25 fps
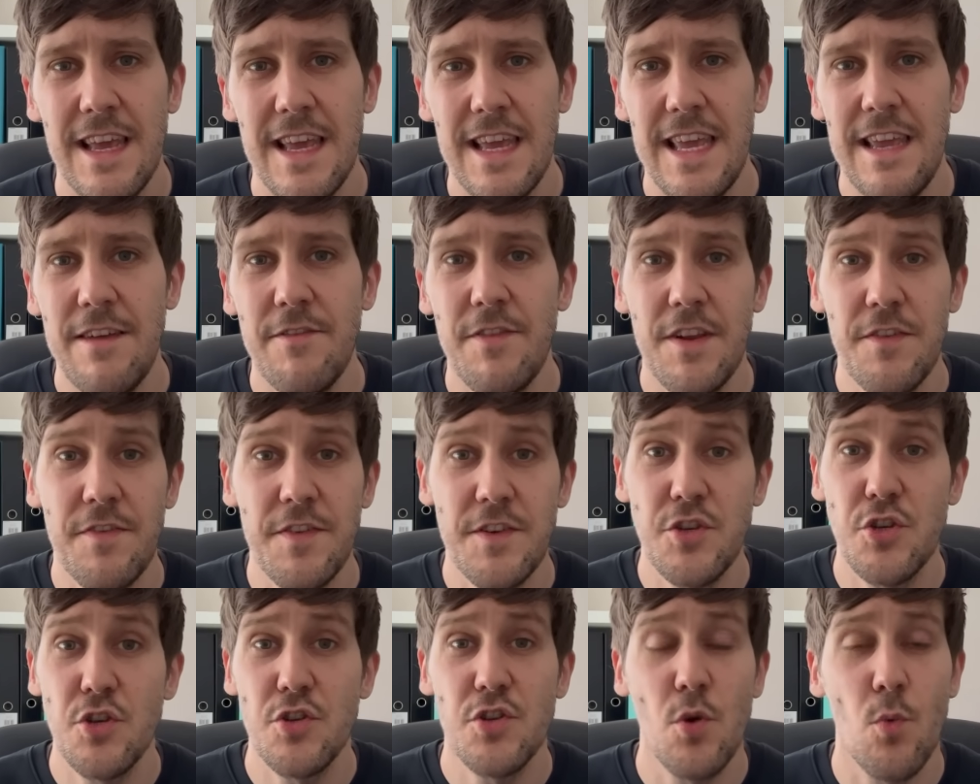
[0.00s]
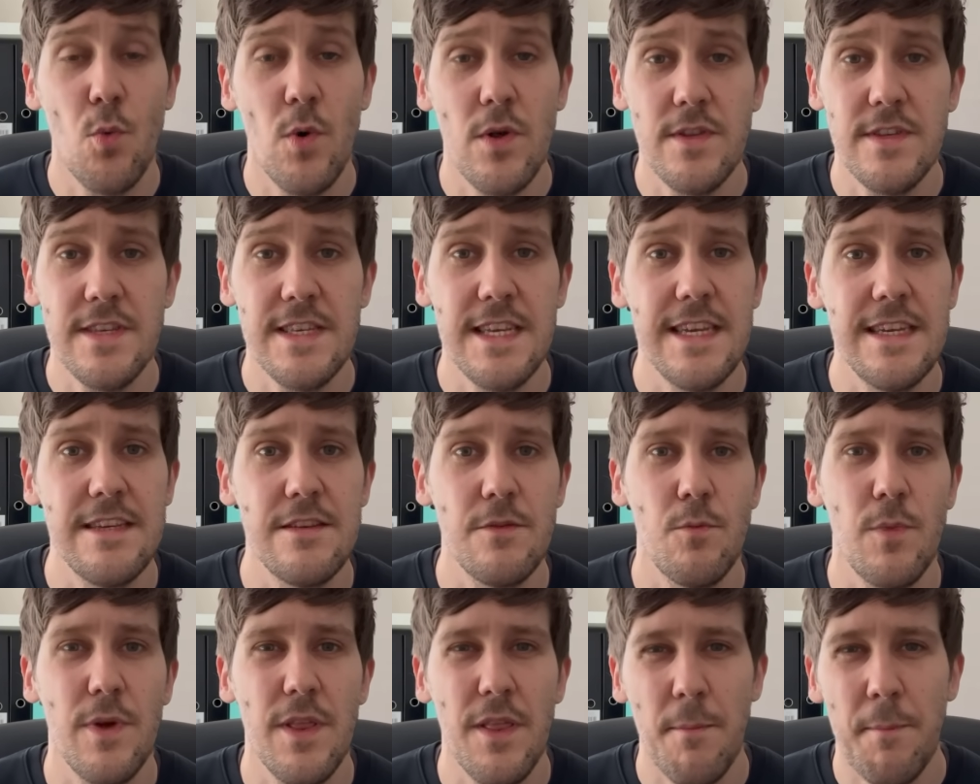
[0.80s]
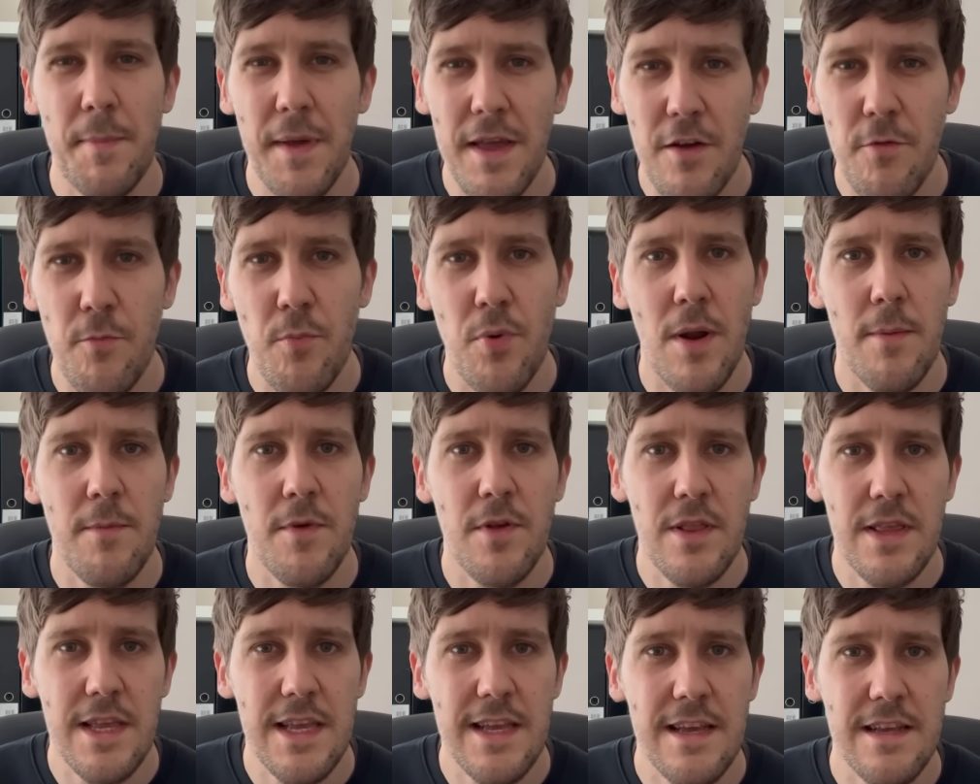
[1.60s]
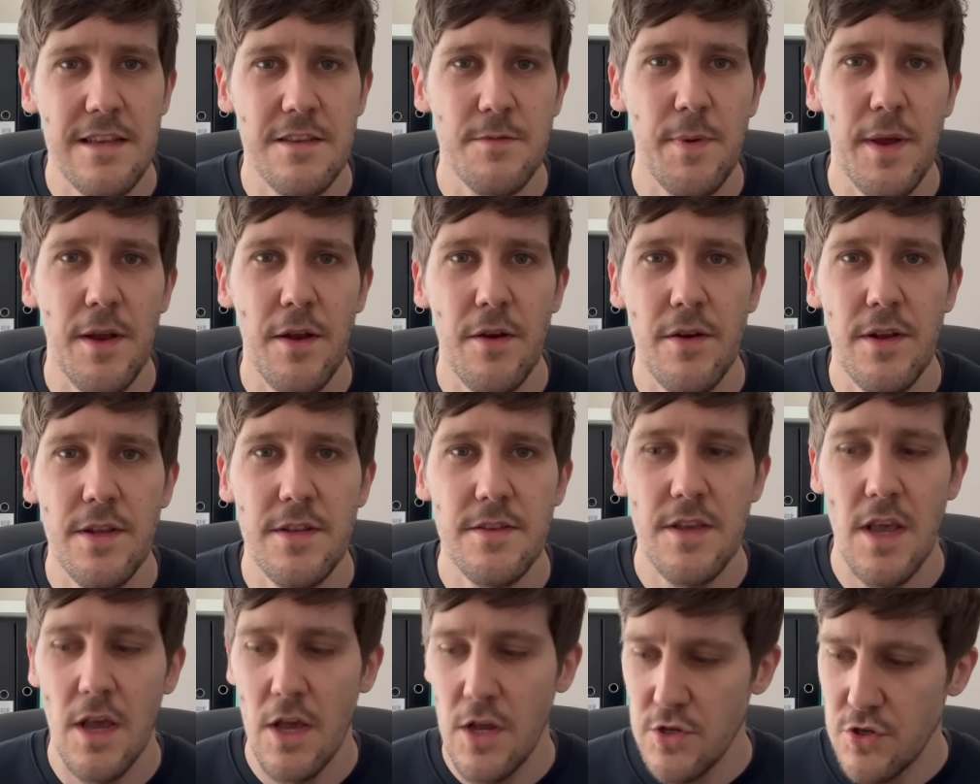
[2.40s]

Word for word: even if it's just the one season with a bit of Premier League experience,